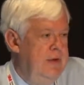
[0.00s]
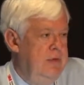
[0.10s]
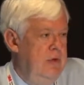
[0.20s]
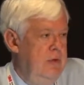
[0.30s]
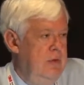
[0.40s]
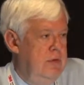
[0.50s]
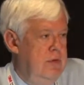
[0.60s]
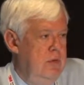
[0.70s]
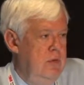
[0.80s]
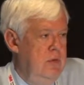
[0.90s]
to,
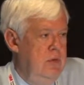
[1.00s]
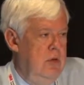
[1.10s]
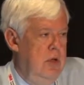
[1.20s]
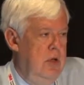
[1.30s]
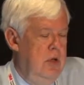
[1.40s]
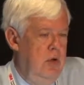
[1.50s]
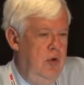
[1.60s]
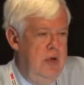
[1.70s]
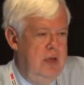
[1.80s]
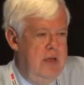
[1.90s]
to uh,
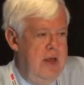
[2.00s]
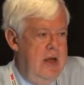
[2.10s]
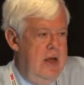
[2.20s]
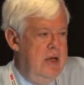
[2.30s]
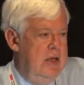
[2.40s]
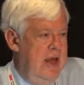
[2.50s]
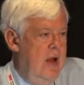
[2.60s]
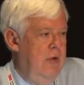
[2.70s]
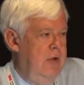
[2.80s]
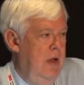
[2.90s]
look at that and
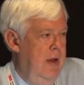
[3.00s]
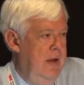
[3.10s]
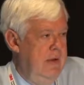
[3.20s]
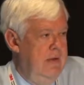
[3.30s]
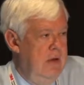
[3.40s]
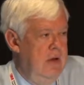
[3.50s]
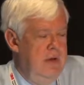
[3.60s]
calculate